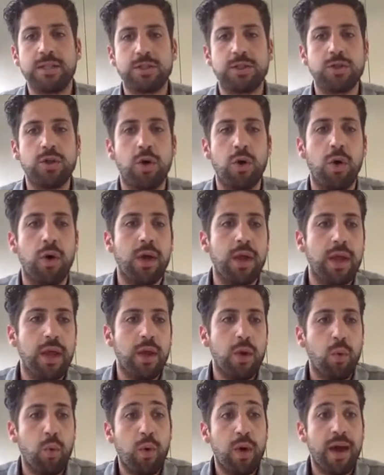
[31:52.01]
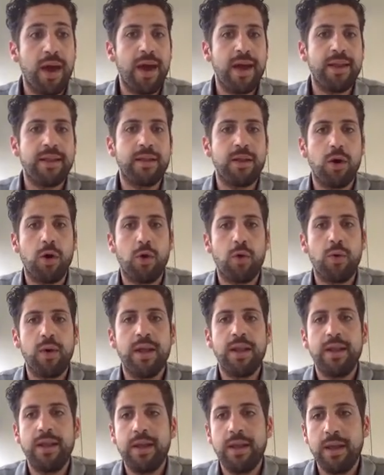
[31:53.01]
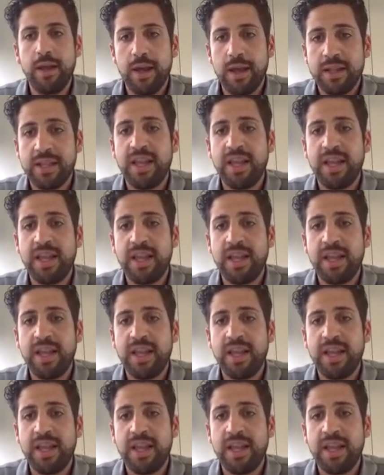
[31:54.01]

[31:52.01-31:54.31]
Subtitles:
So we had already